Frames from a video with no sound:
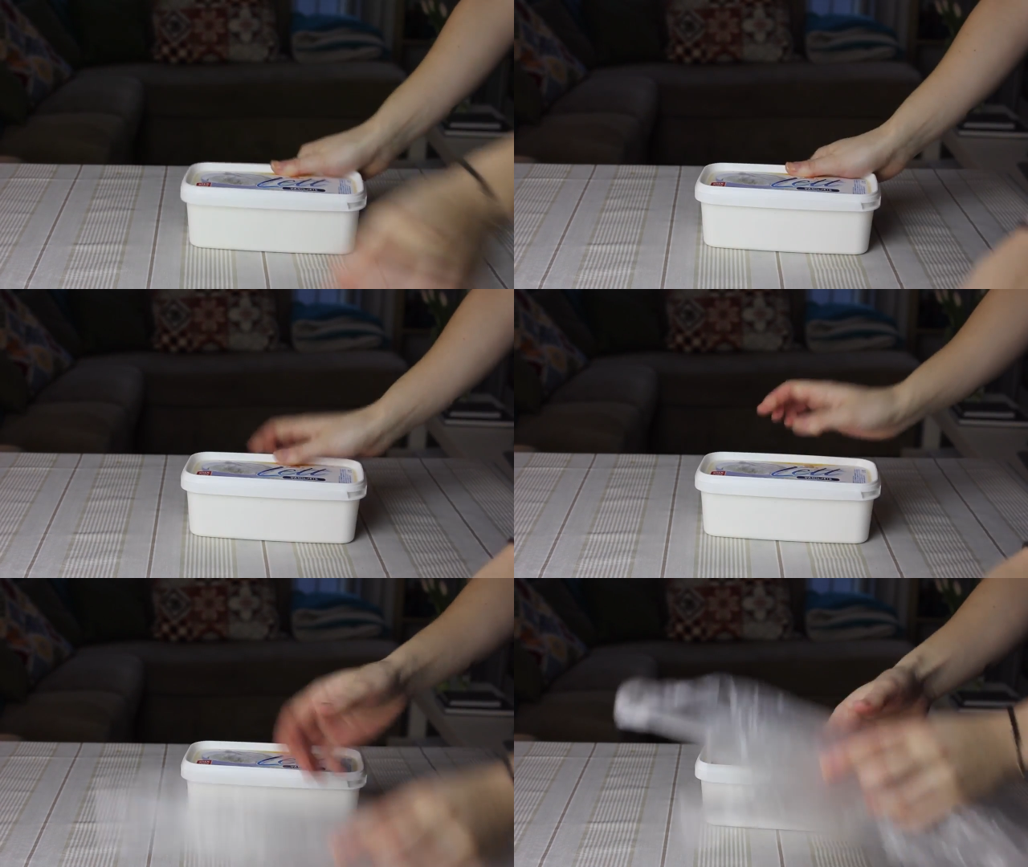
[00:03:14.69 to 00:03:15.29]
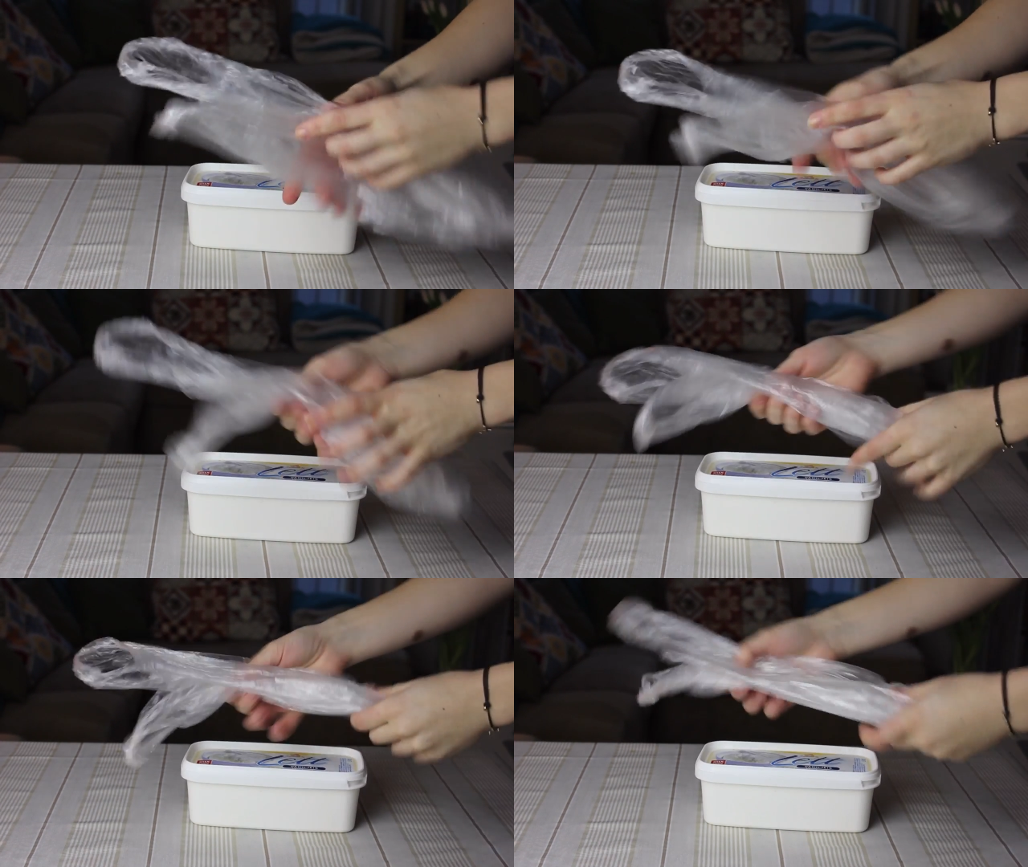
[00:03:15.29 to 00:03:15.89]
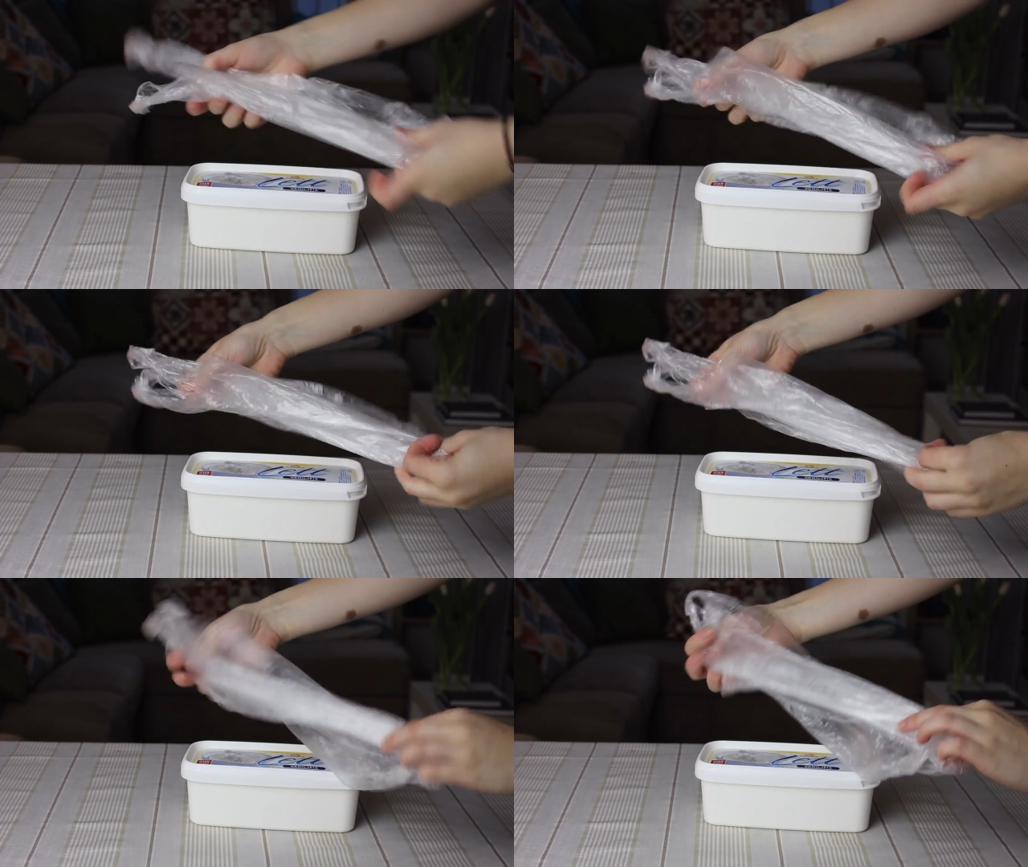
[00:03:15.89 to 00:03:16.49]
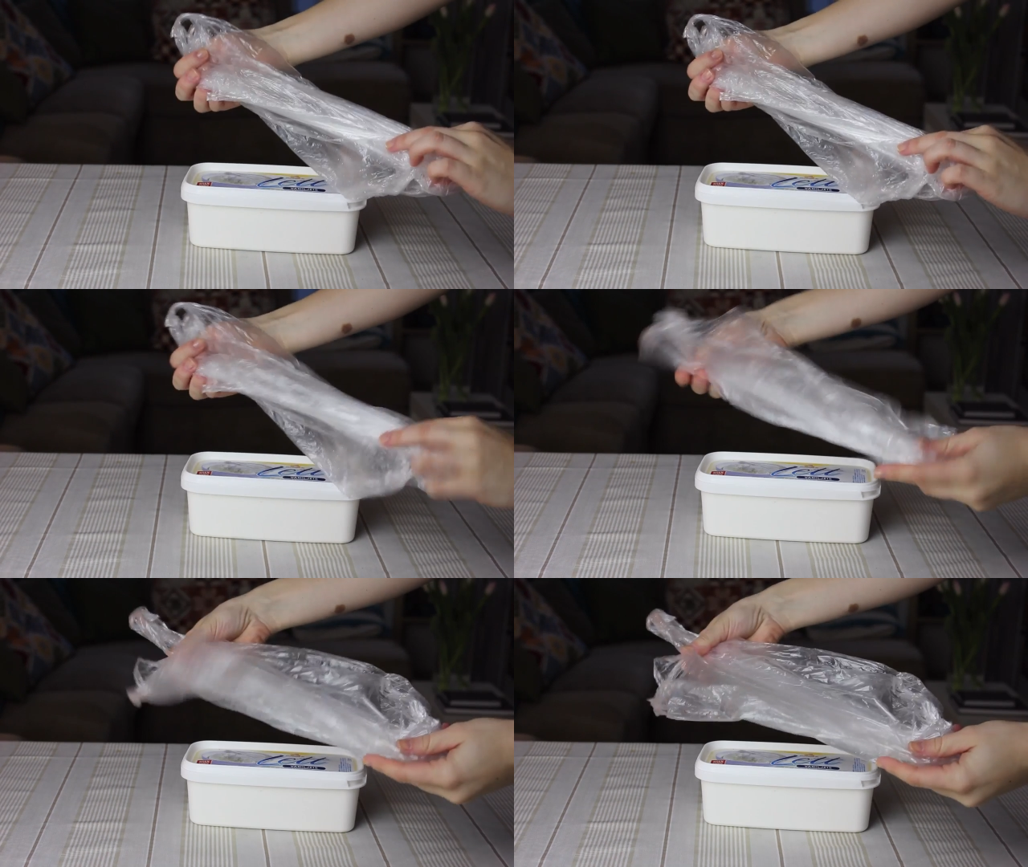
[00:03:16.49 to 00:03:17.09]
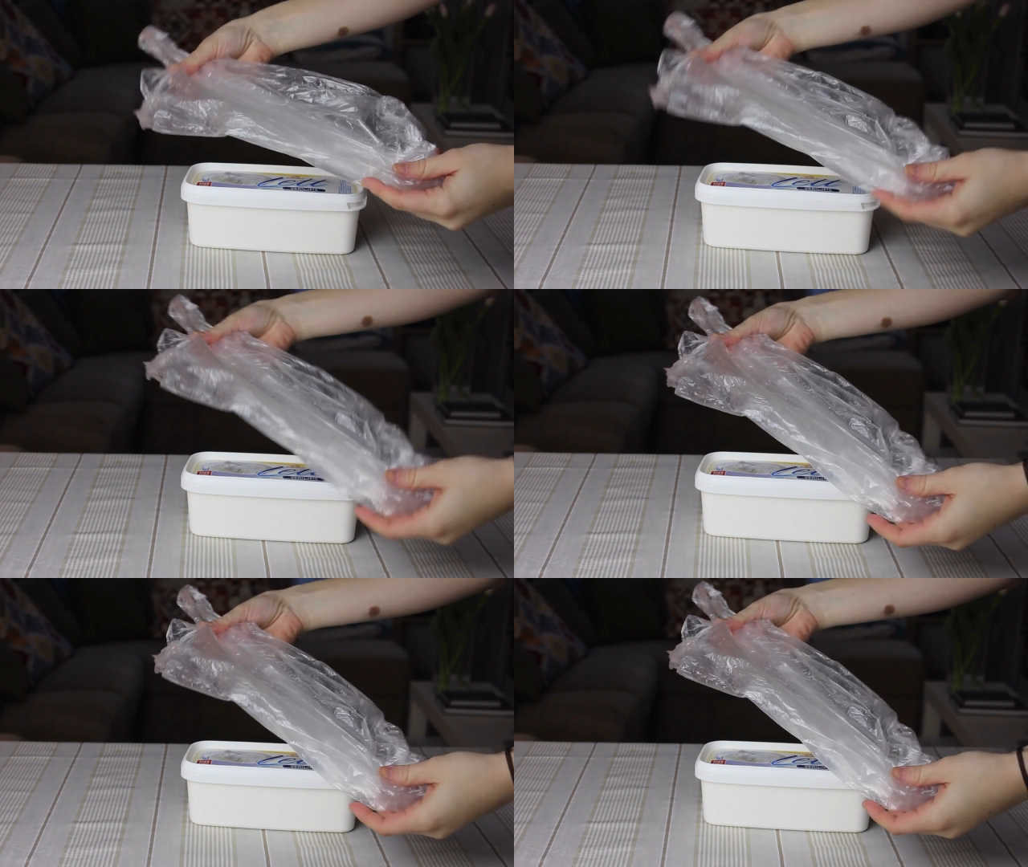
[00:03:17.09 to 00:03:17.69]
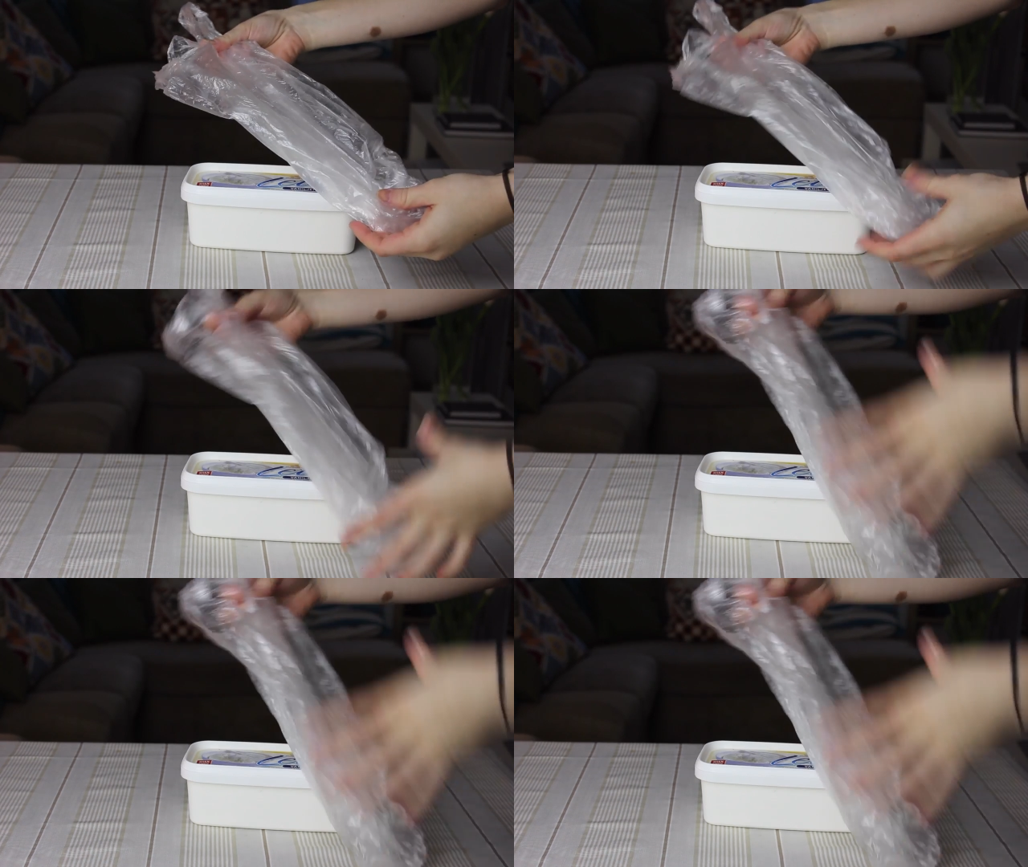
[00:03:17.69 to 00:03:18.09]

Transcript: [unreadable: no face in view]